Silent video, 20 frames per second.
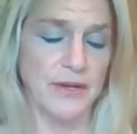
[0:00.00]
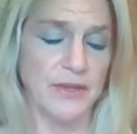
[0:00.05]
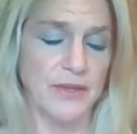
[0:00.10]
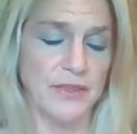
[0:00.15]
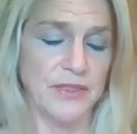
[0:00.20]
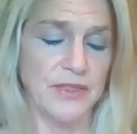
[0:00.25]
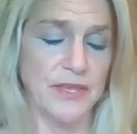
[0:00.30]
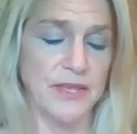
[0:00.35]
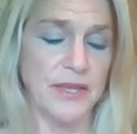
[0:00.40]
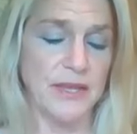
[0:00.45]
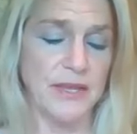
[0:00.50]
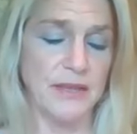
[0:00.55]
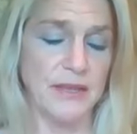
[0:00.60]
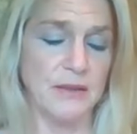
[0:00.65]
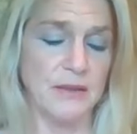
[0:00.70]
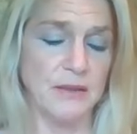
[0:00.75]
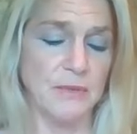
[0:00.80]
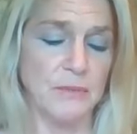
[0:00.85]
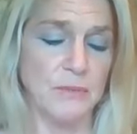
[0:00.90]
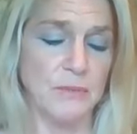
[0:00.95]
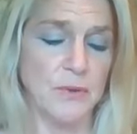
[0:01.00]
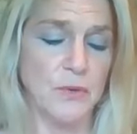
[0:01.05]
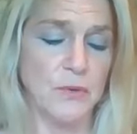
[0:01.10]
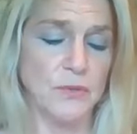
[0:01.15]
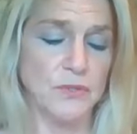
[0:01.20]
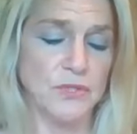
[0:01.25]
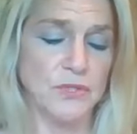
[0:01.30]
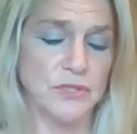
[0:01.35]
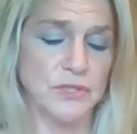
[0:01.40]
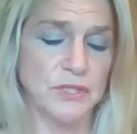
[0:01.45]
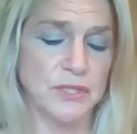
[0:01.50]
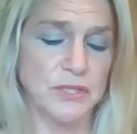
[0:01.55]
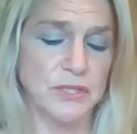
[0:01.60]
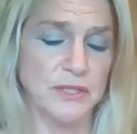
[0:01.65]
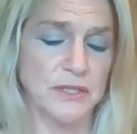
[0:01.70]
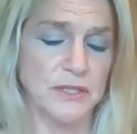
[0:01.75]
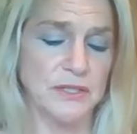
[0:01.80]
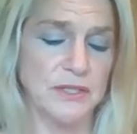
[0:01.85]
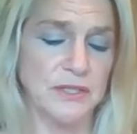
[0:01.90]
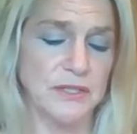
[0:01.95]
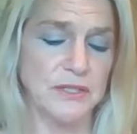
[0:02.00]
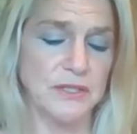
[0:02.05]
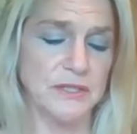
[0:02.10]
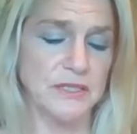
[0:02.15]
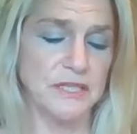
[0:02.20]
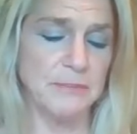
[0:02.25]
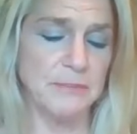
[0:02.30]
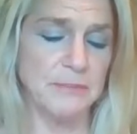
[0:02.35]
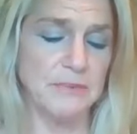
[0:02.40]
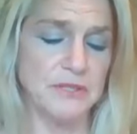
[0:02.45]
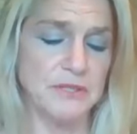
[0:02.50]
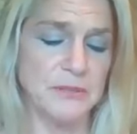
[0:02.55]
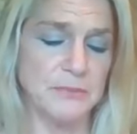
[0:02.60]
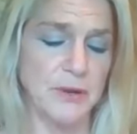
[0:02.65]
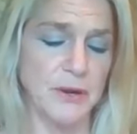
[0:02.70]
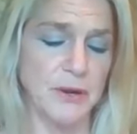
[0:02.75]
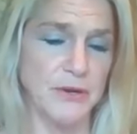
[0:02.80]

the most deepest